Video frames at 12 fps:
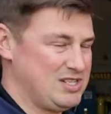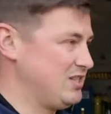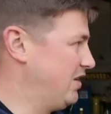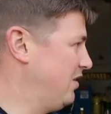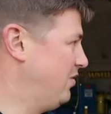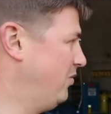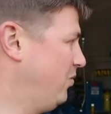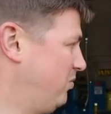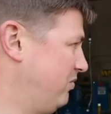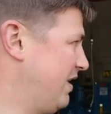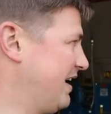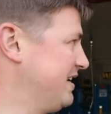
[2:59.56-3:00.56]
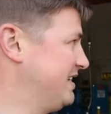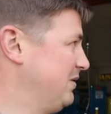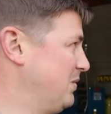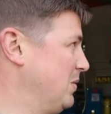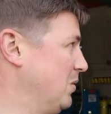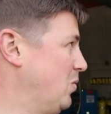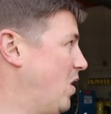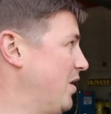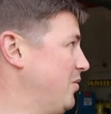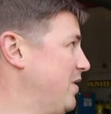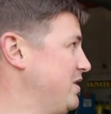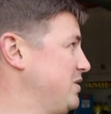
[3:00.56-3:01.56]
So like I said, we were
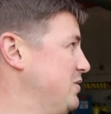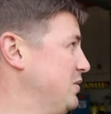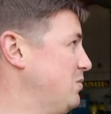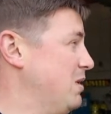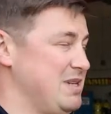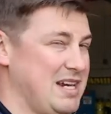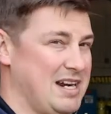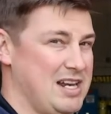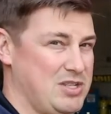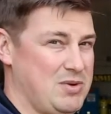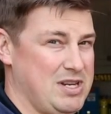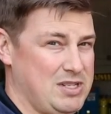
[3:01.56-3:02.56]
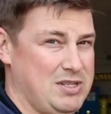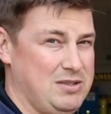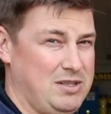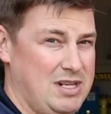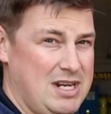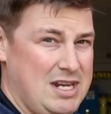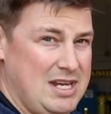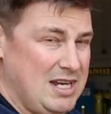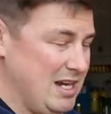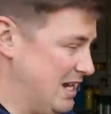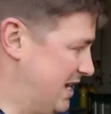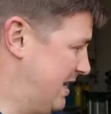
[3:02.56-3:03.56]
water rescue equipped and ice rescue.
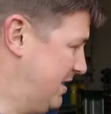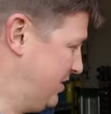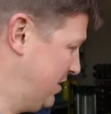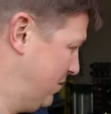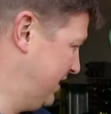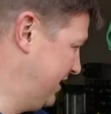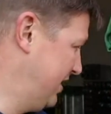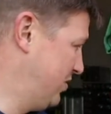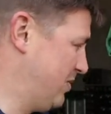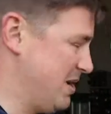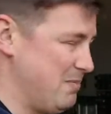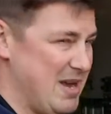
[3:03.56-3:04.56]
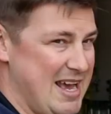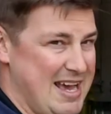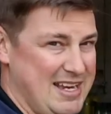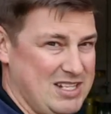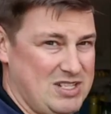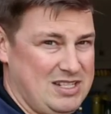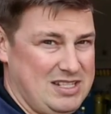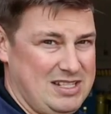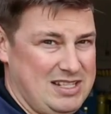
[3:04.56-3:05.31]
So within these red bags,